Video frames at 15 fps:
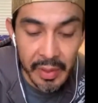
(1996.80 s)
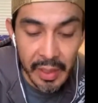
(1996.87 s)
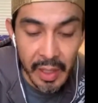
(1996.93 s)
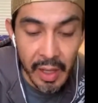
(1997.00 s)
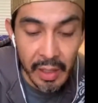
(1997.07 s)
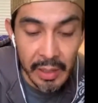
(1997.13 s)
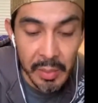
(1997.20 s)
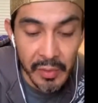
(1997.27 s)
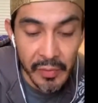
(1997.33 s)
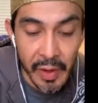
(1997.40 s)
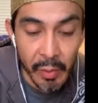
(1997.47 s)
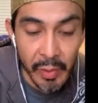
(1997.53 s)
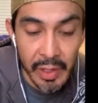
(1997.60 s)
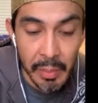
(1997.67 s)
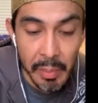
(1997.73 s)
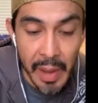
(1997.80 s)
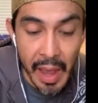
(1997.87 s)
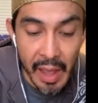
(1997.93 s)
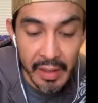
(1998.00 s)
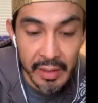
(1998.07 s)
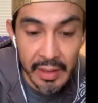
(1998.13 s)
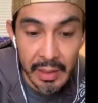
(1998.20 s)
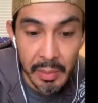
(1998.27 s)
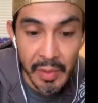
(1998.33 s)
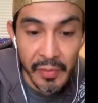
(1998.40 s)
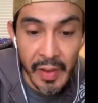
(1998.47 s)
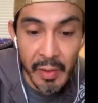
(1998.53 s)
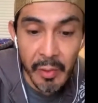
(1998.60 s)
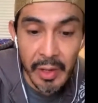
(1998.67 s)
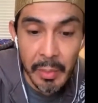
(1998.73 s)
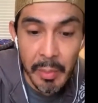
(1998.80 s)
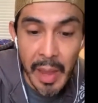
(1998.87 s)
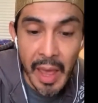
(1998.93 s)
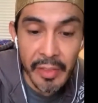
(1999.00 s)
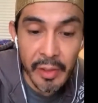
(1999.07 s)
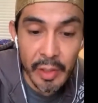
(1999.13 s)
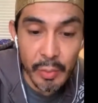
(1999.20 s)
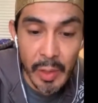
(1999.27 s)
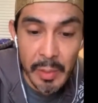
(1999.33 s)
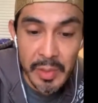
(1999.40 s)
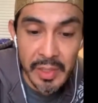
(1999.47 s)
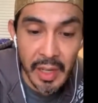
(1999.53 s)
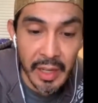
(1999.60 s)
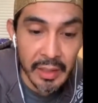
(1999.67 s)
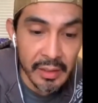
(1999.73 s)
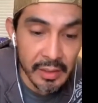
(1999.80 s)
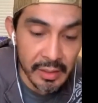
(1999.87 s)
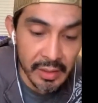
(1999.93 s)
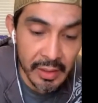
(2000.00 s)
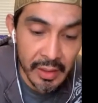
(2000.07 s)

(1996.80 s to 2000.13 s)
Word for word: uh, let me find one of Matt. Let me find one of Matthew's websites.